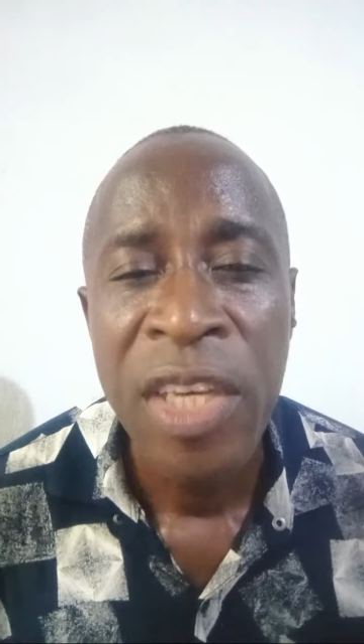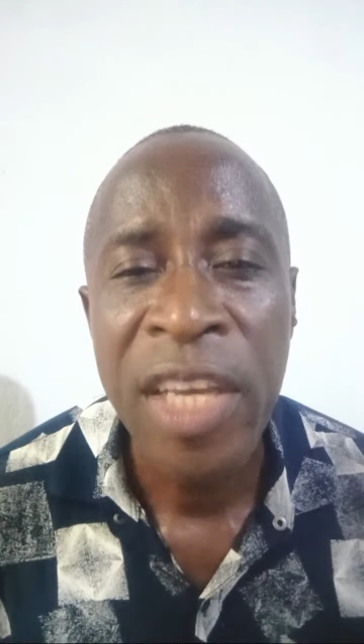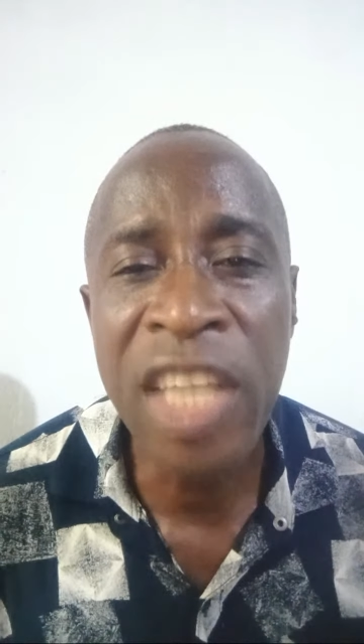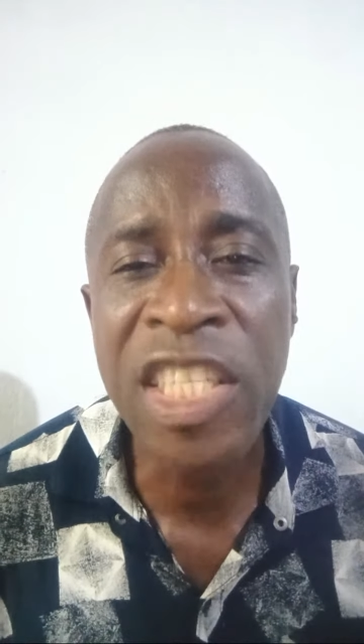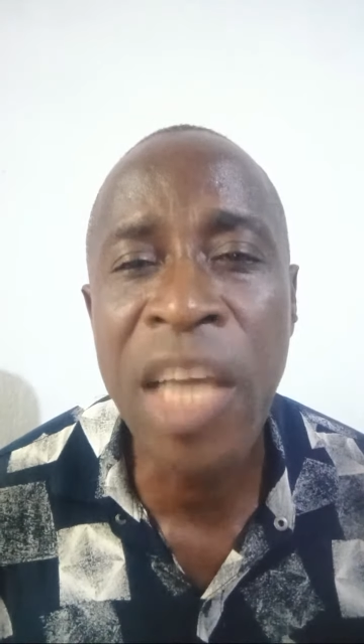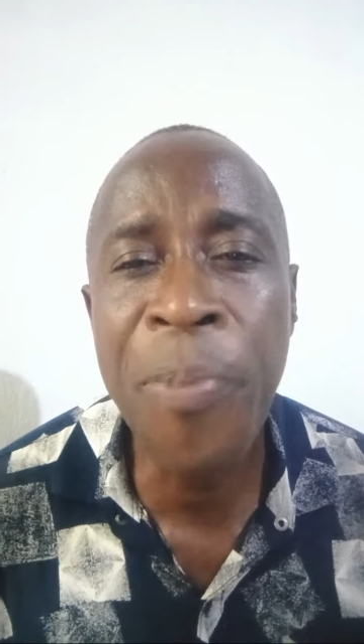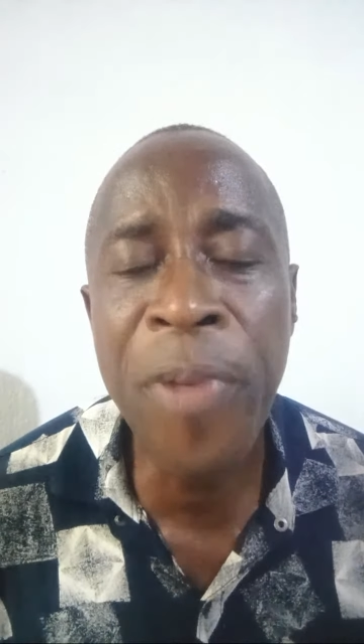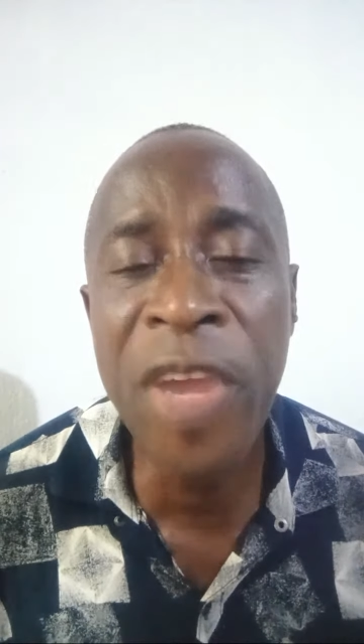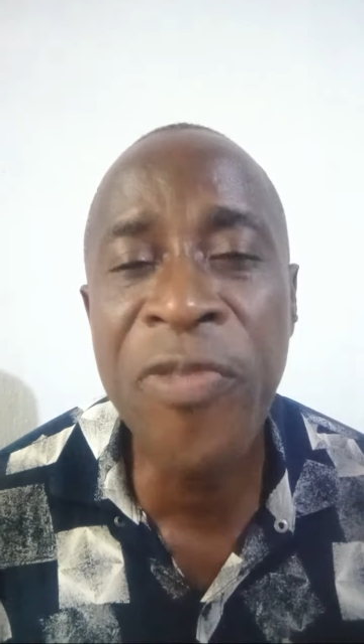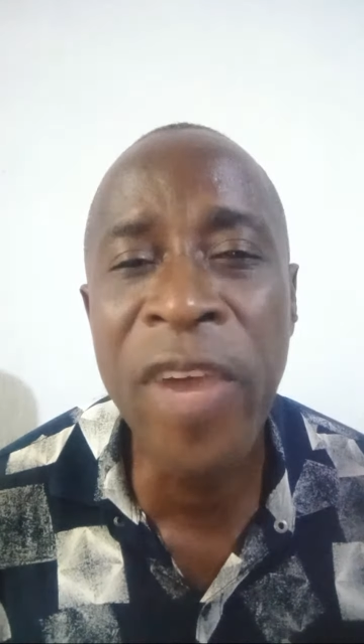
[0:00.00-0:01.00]
Yes, you are
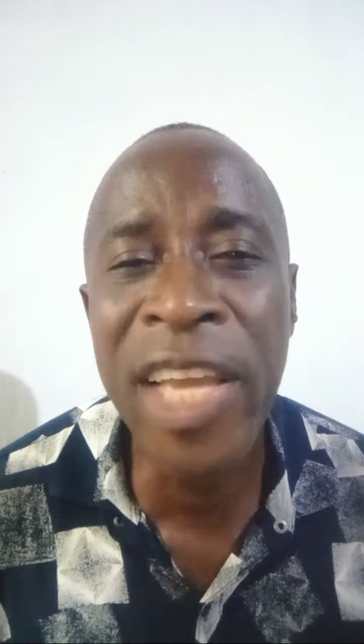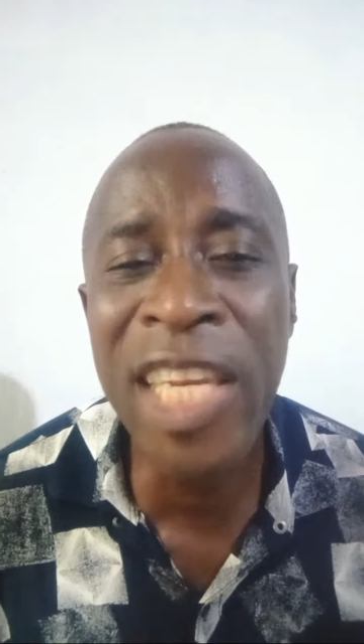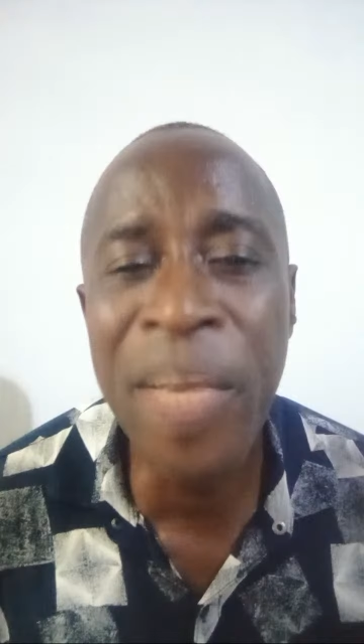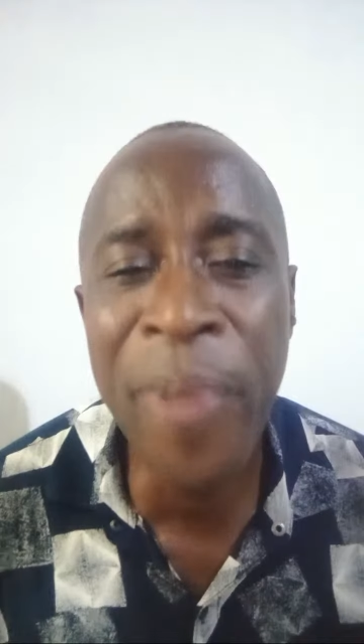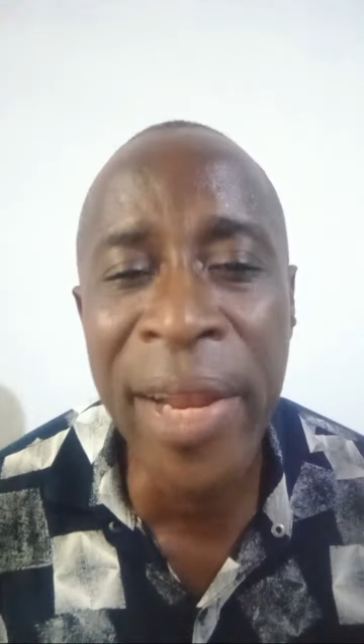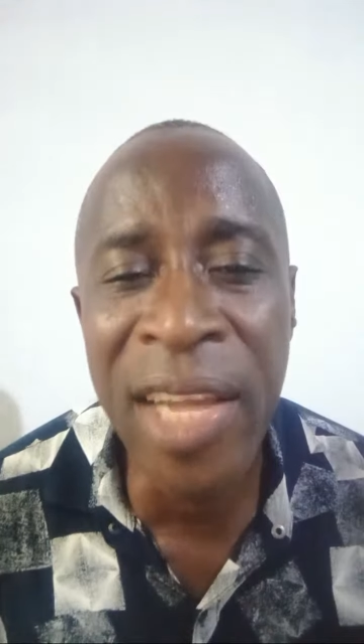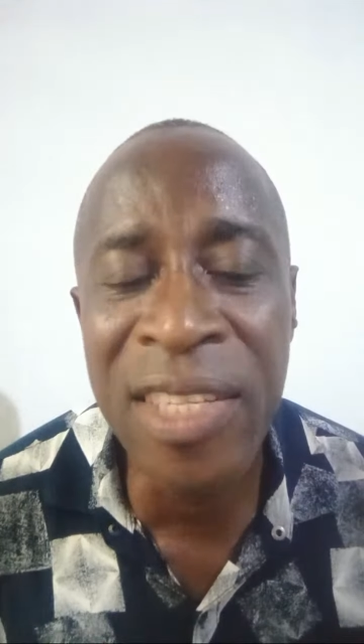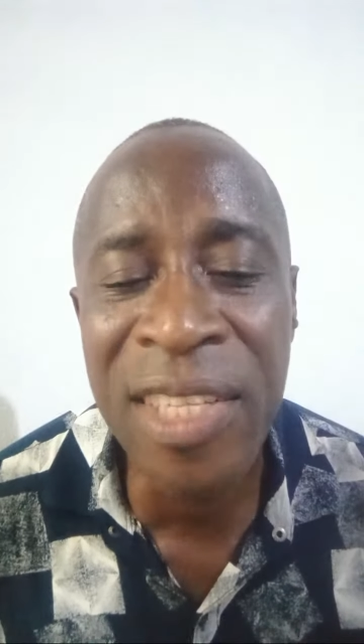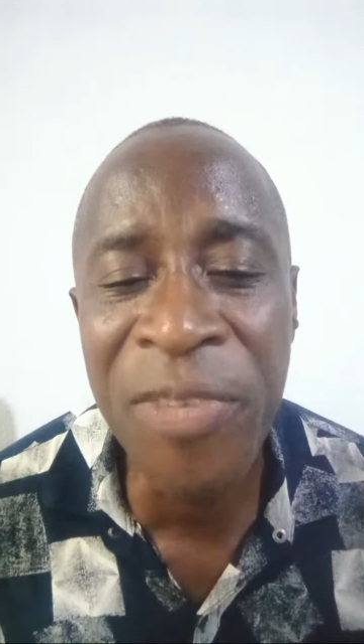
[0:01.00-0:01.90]
praying for independence